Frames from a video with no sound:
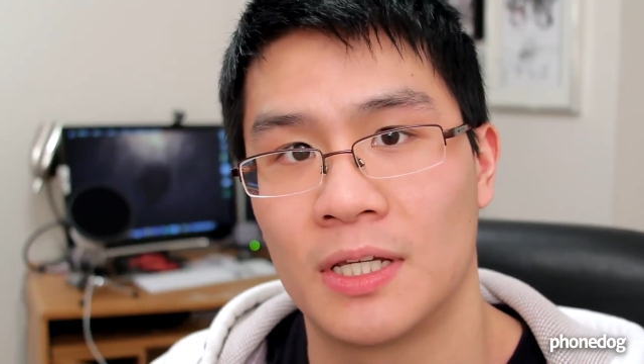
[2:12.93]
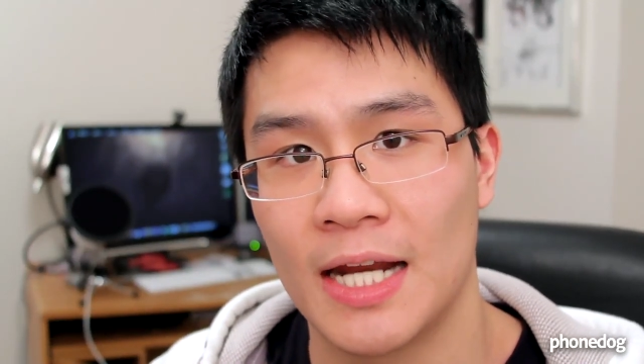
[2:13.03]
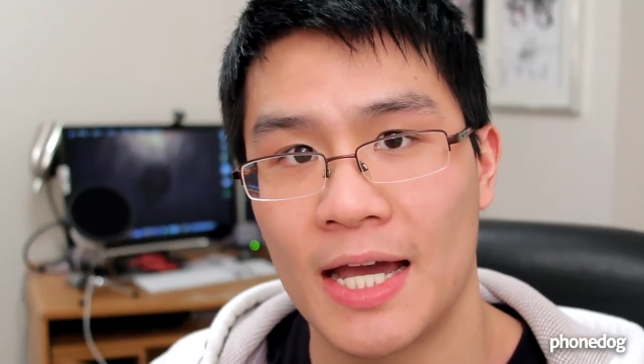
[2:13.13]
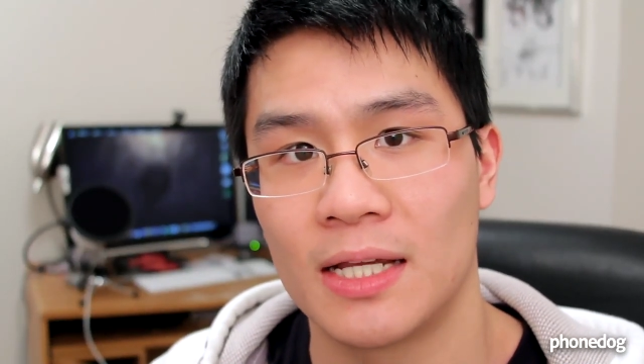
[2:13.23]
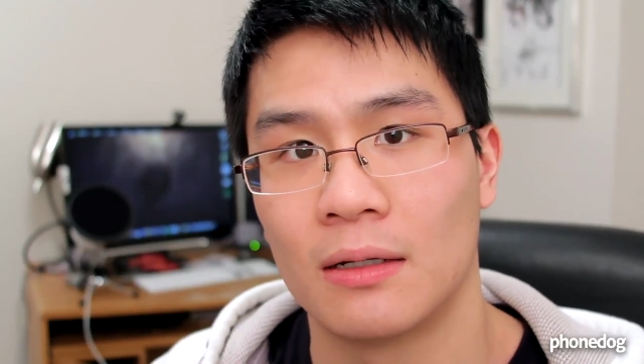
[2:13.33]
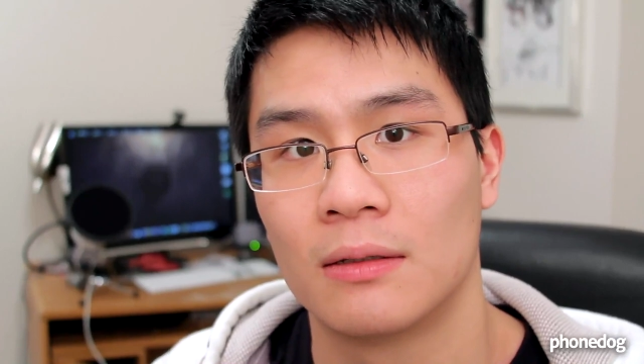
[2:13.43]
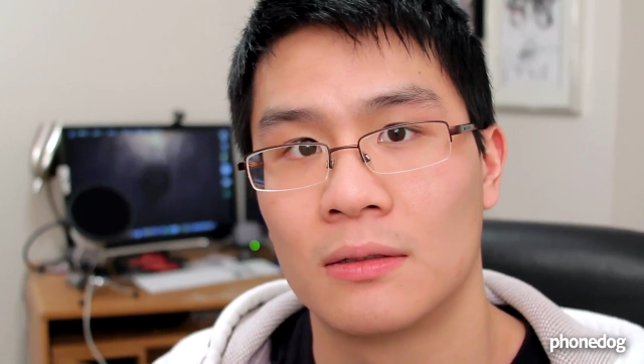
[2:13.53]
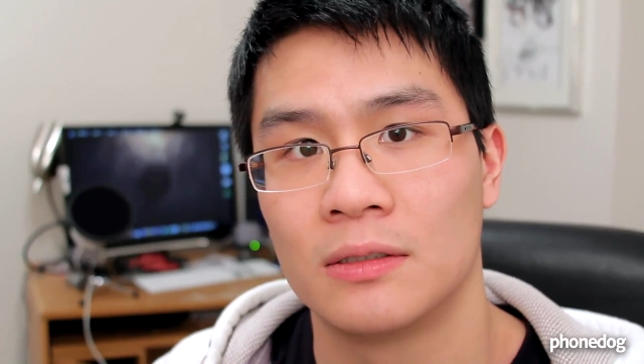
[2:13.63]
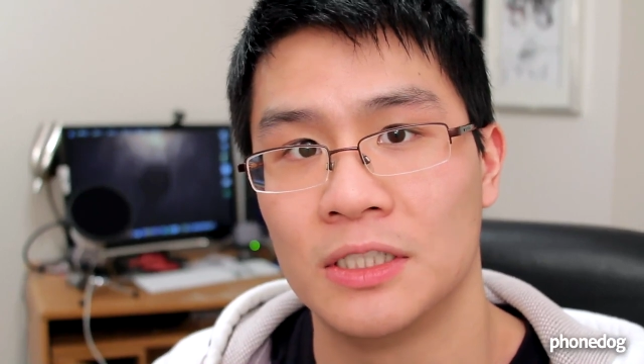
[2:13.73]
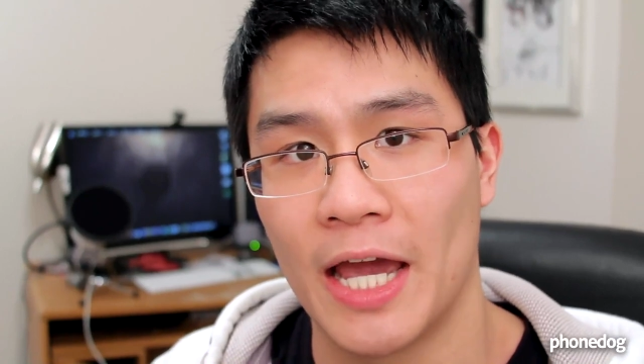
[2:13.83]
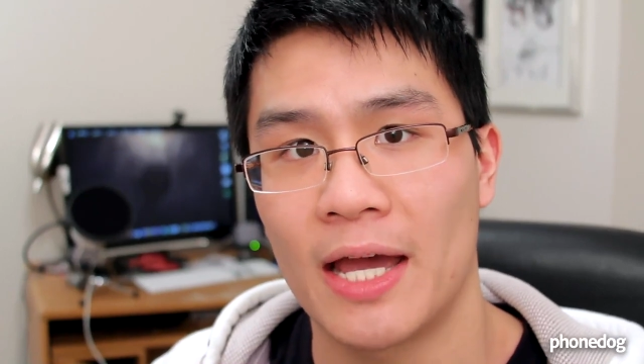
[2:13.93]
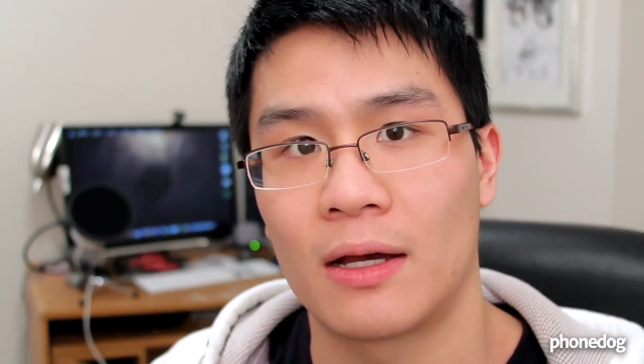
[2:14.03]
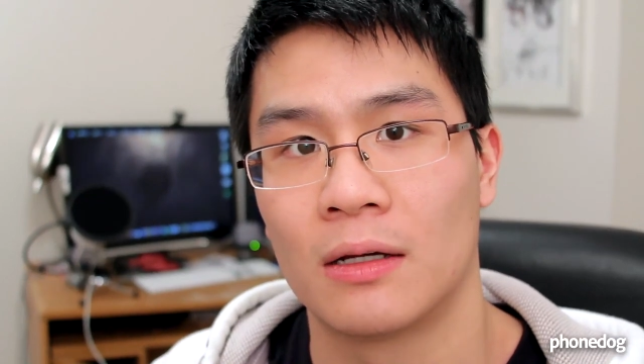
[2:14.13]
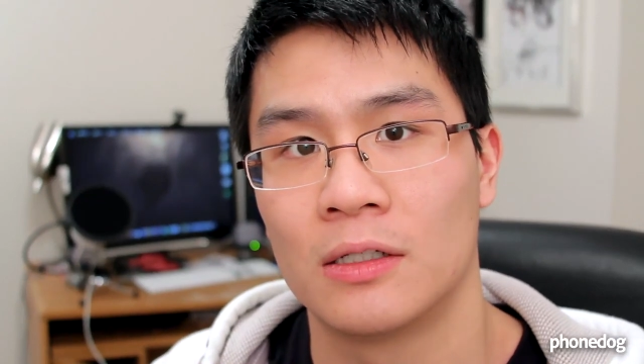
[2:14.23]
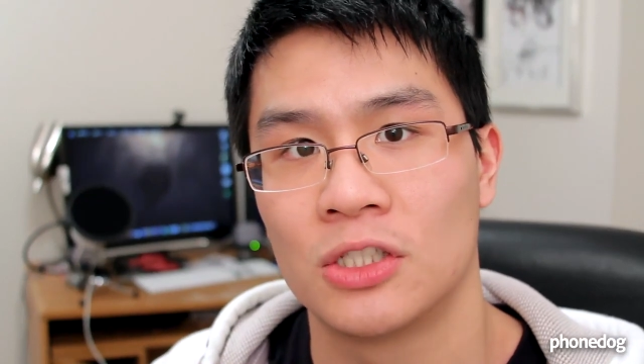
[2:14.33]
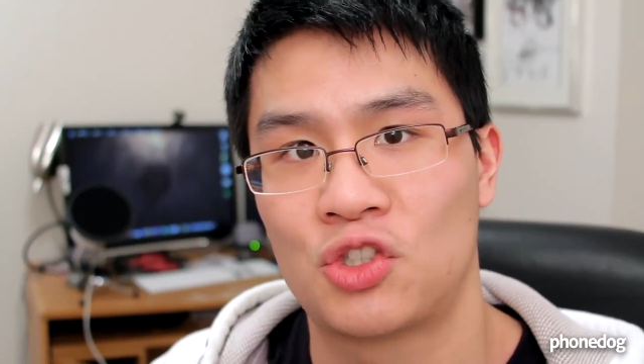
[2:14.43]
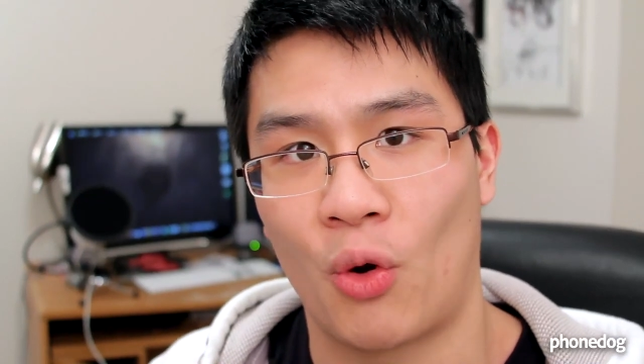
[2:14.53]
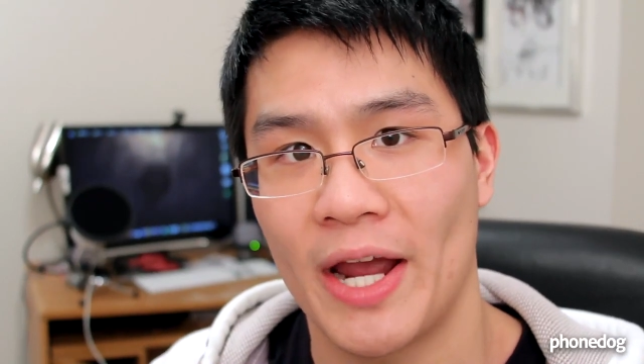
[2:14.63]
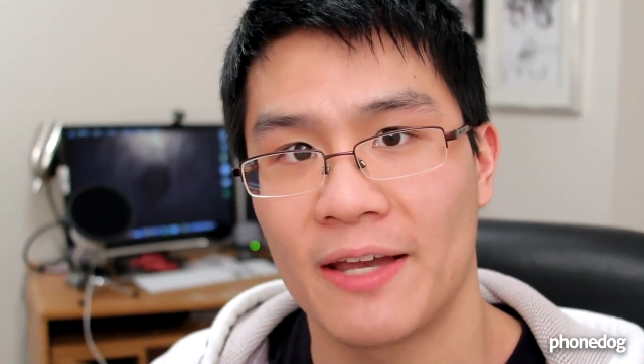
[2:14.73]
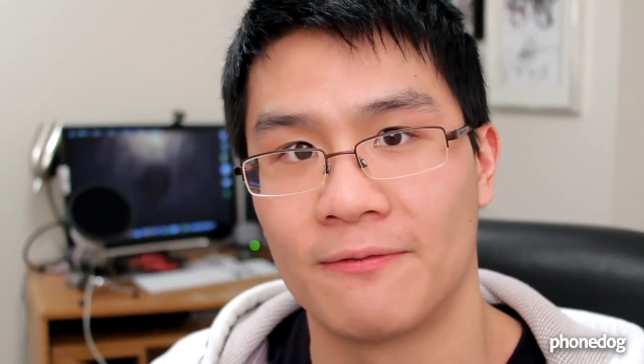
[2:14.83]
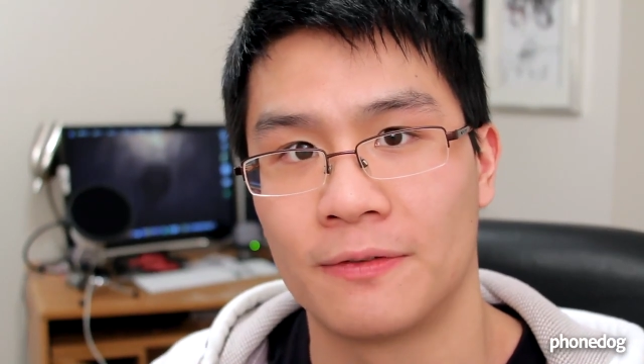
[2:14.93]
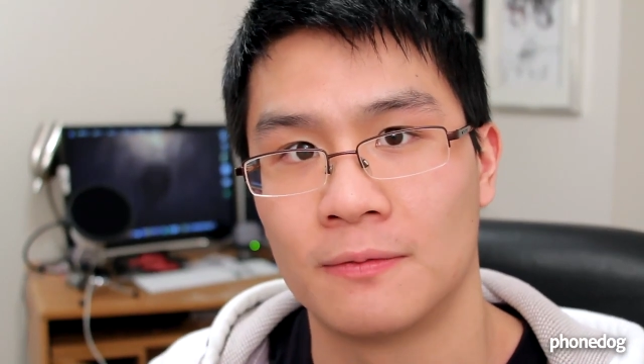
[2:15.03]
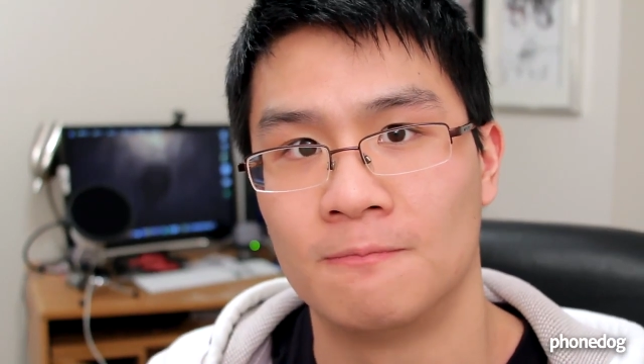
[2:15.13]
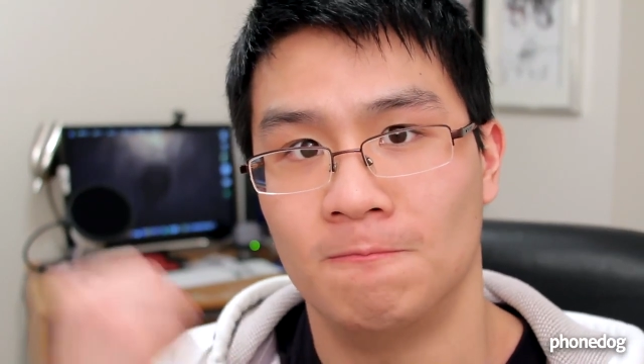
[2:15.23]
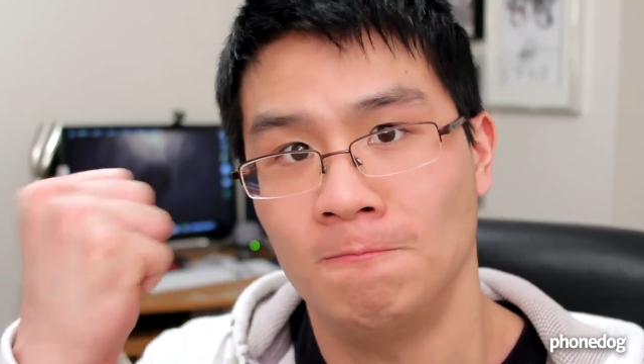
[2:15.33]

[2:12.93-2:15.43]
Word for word: Tonight, yeah, Triumph.